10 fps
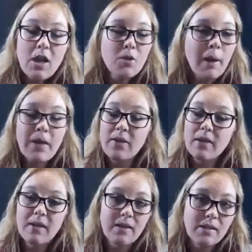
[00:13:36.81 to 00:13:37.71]
you might
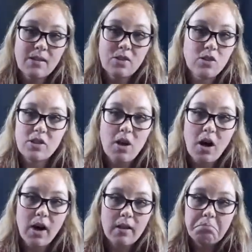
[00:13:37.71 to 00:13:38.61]
think that this is just
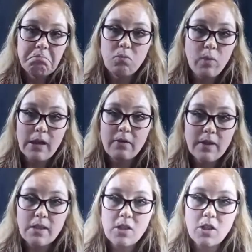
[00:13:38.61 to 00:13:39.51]
not
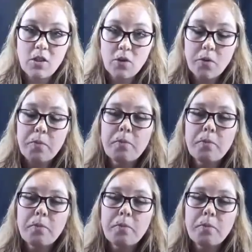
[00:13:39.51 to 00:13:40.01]
relevant to you.